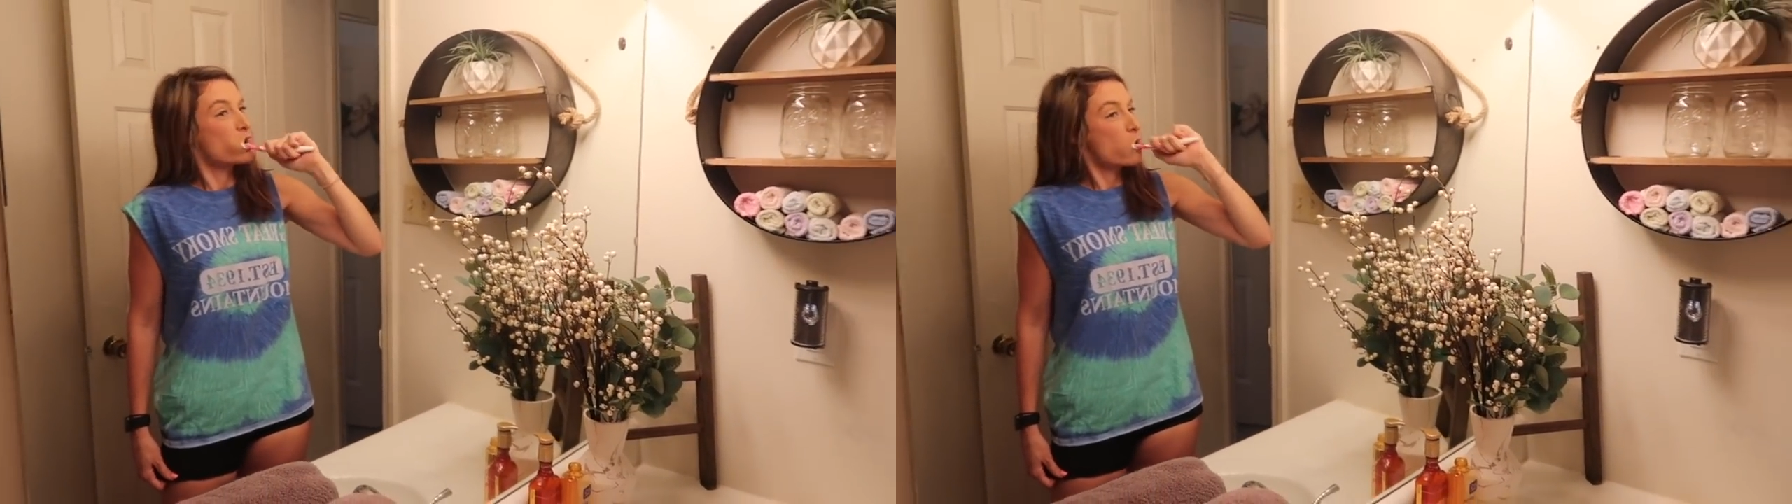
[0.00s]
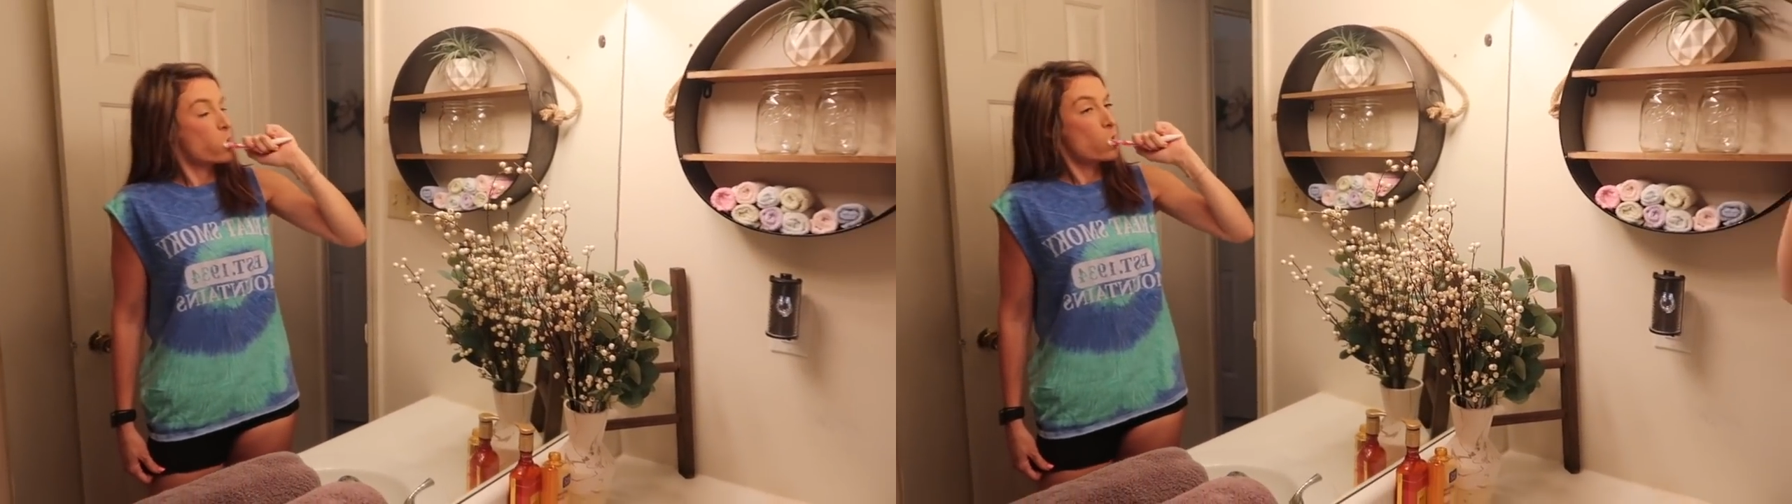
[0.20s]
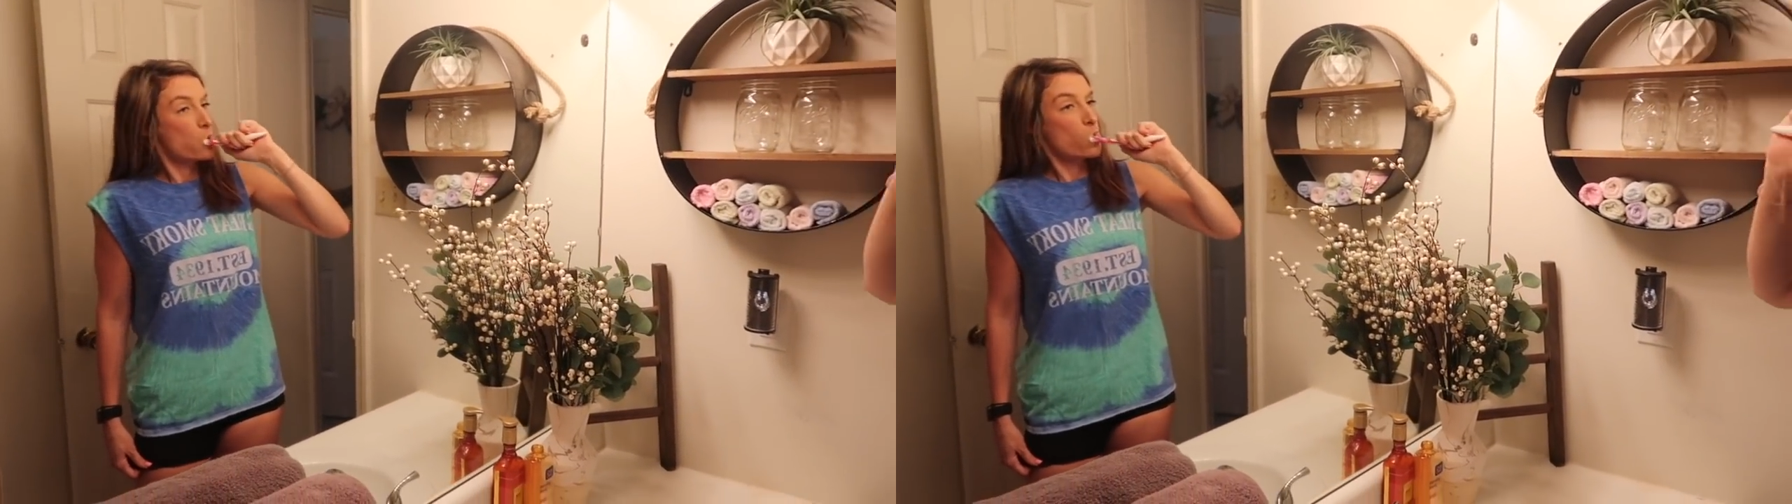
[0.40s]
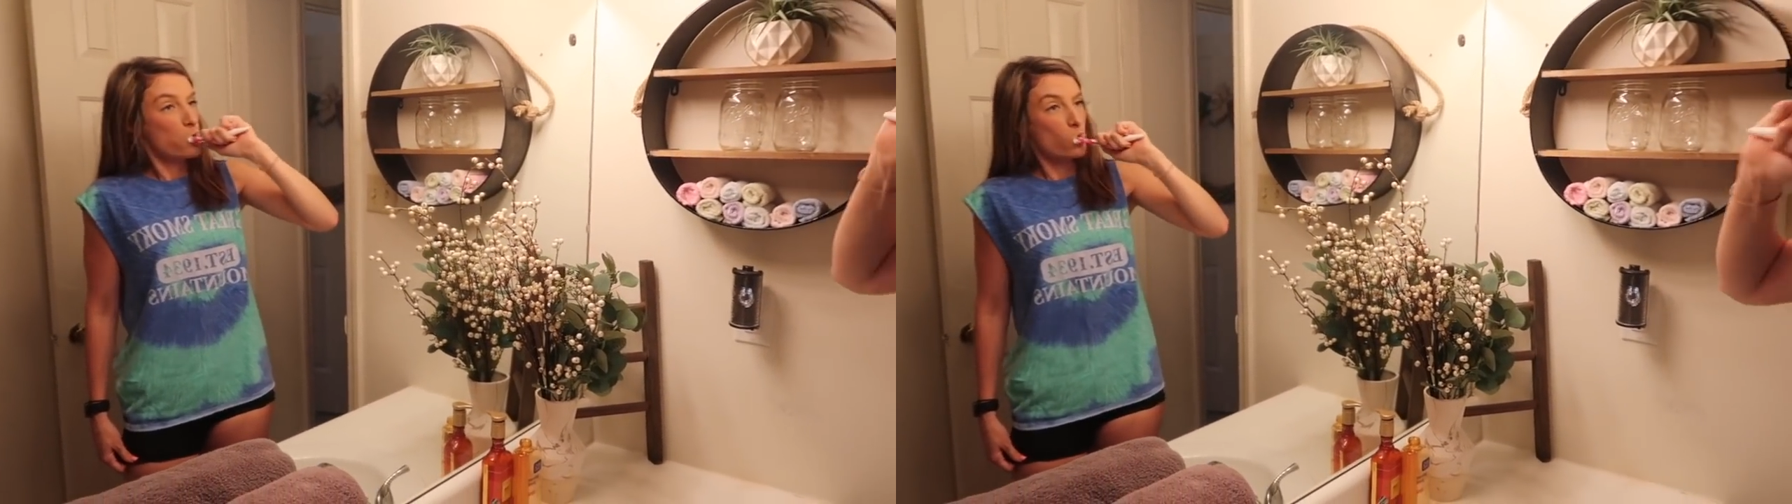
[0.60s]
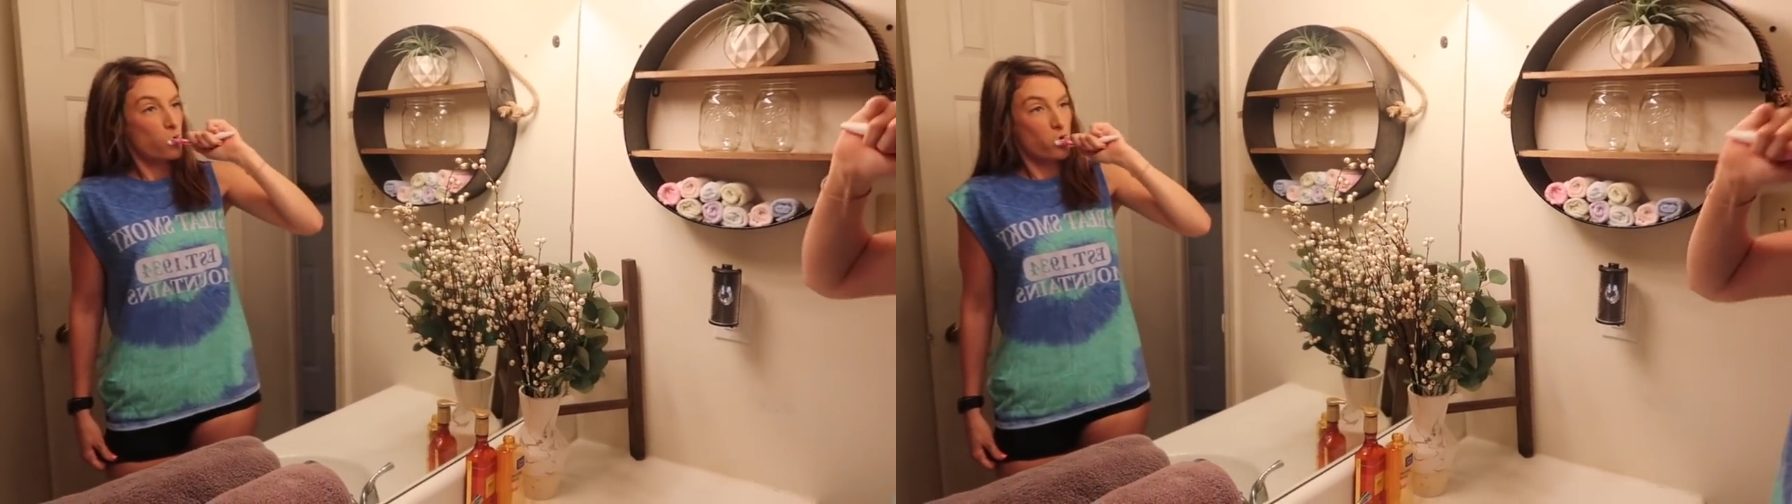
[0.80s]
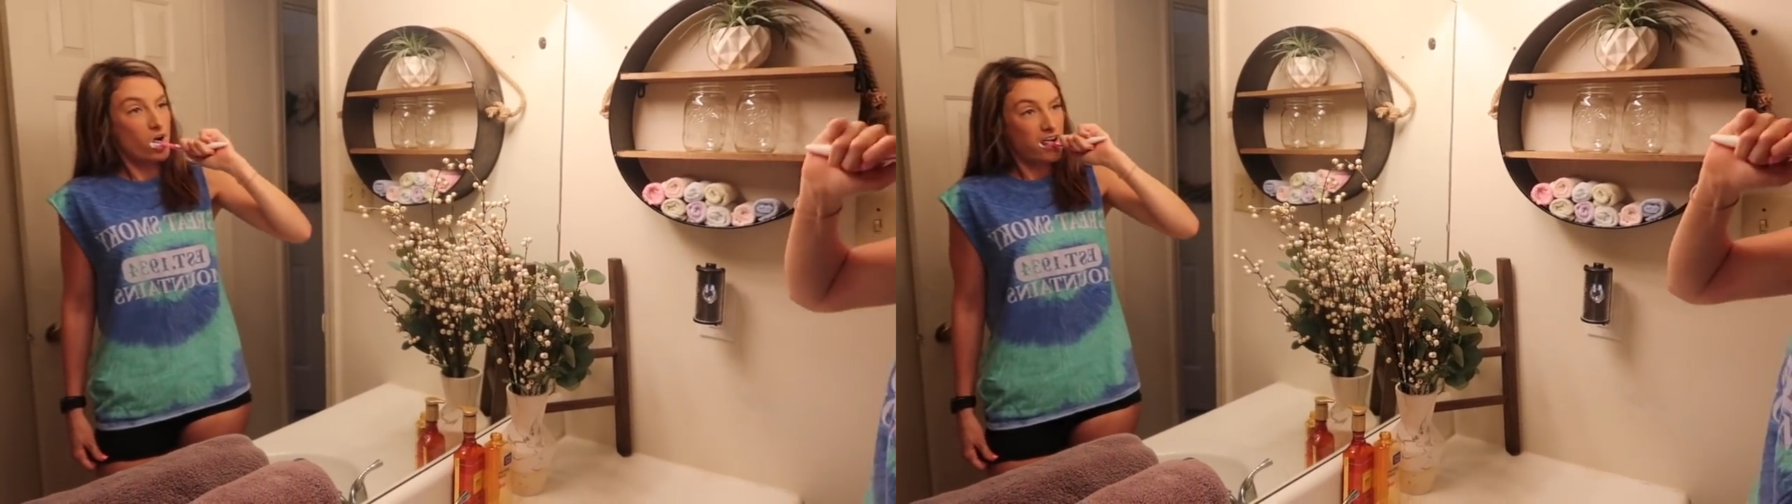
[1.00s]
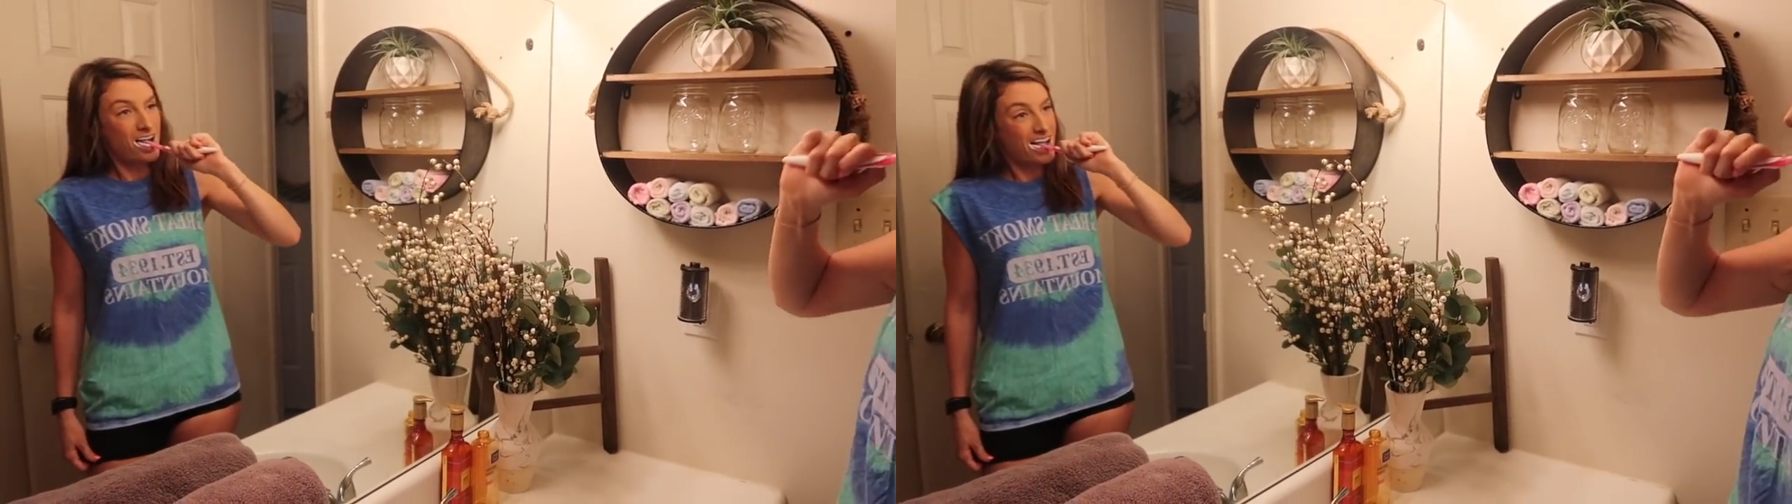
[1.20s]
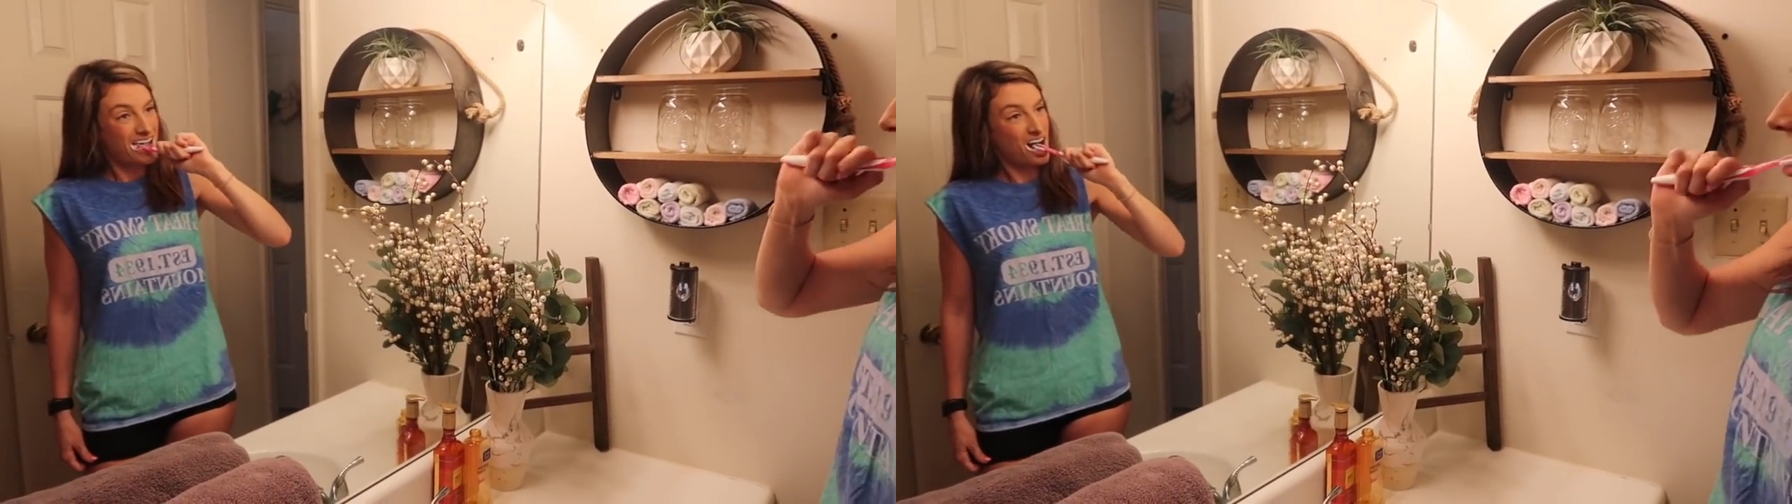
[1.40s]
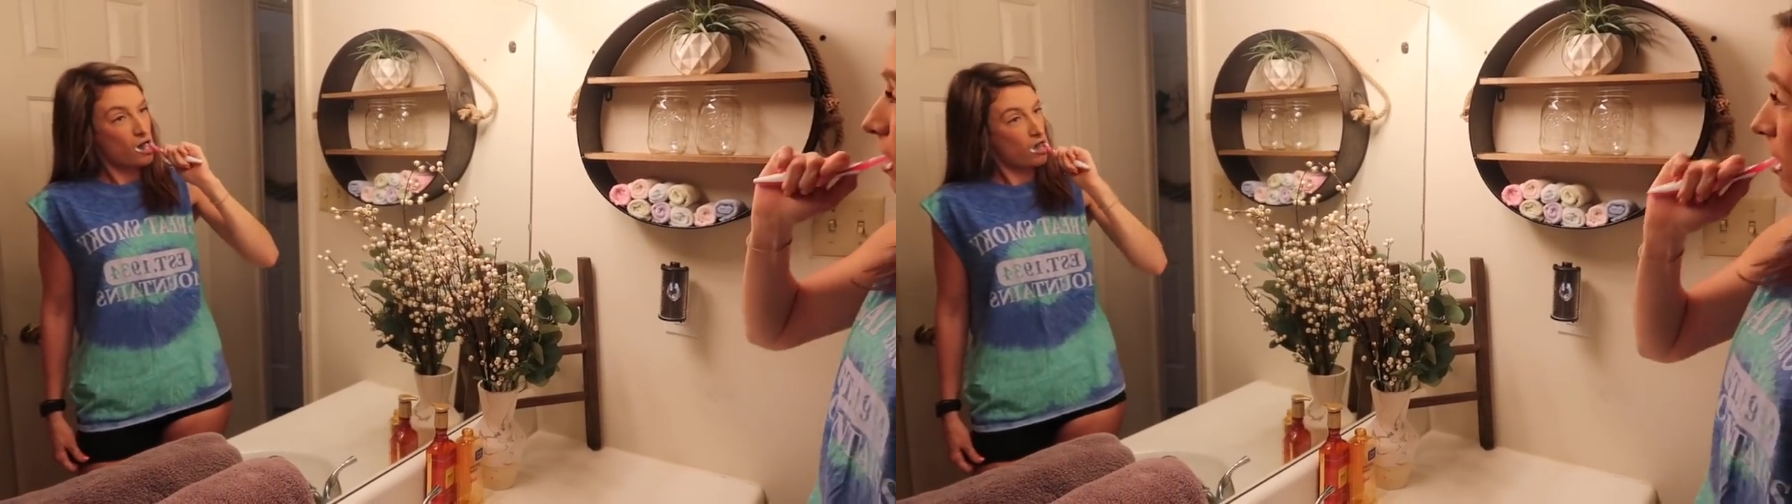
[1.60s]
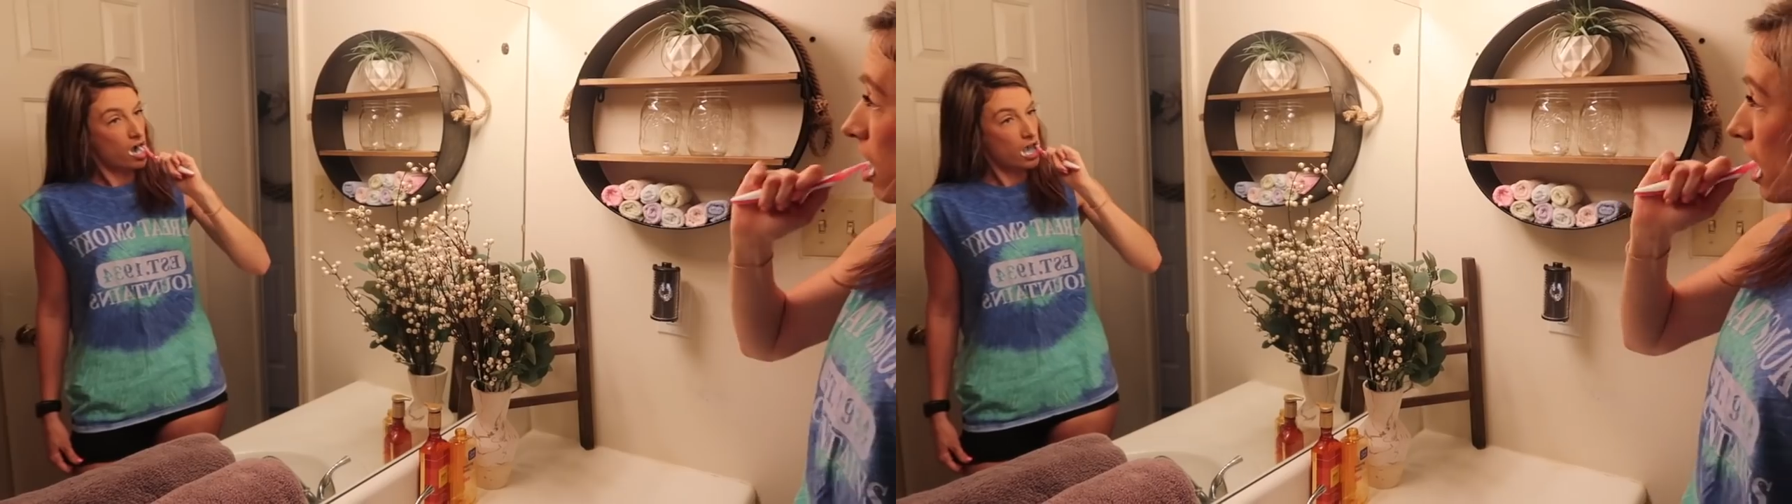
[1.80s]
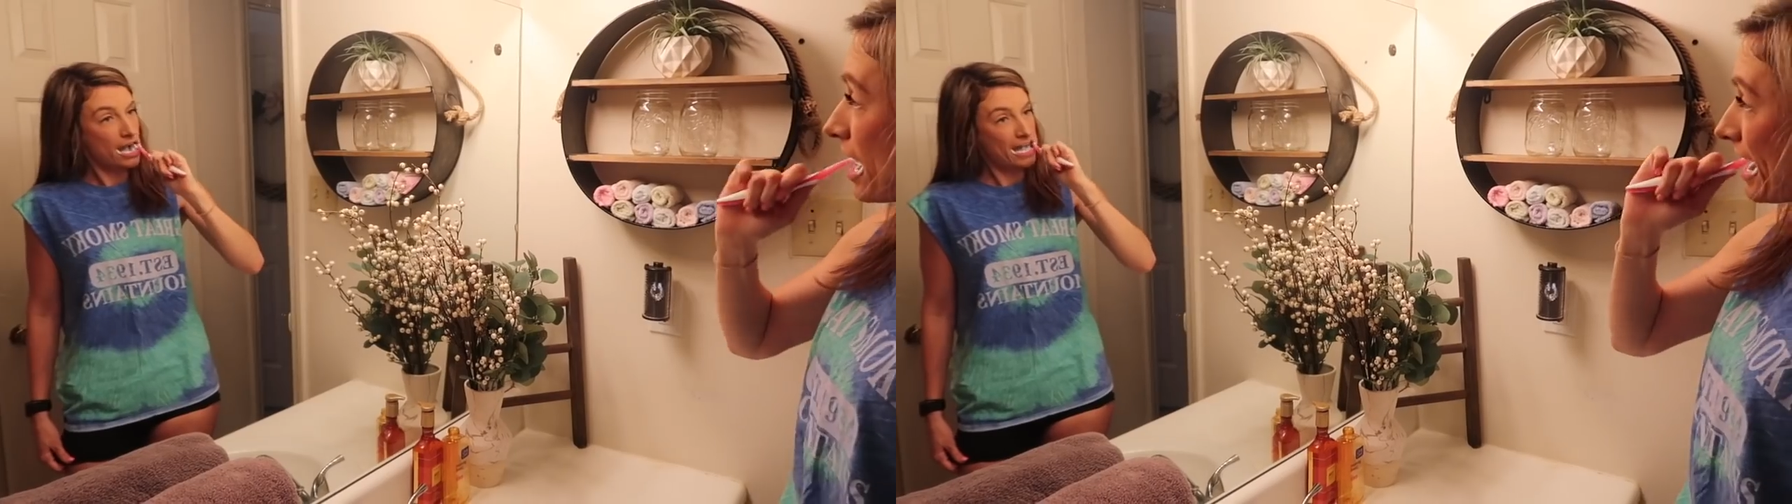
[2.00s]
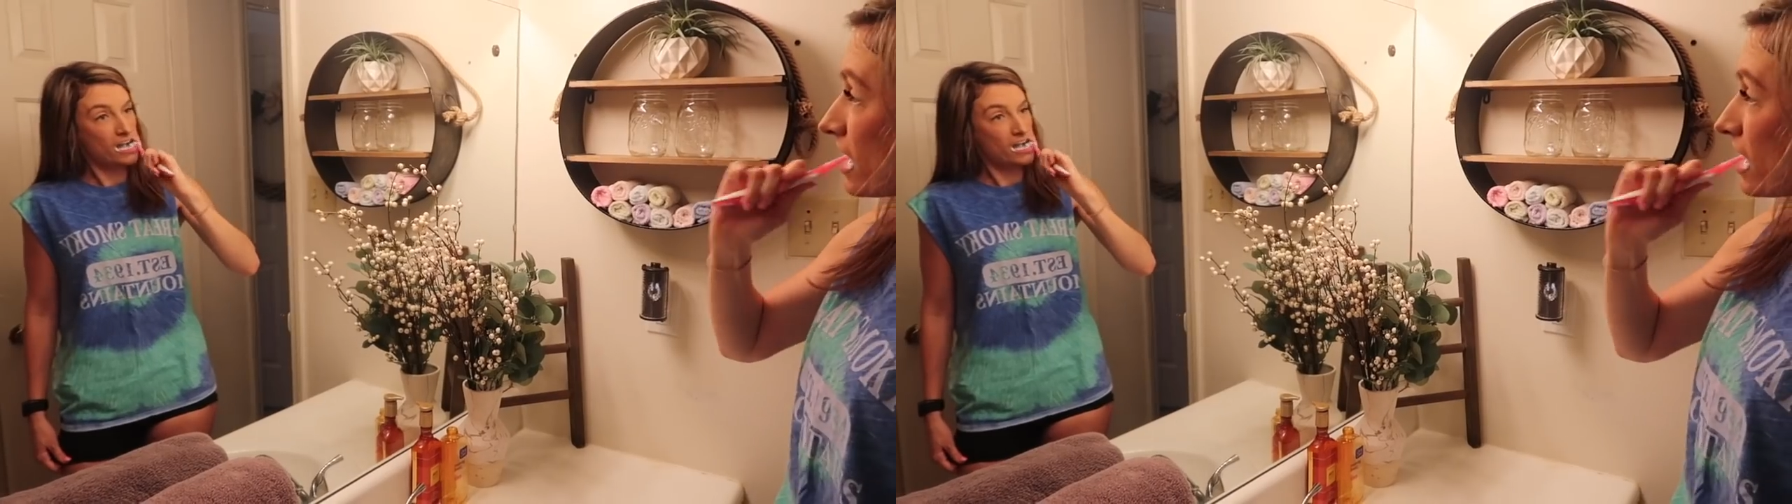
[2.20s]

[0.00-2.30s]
ever have all this extra time to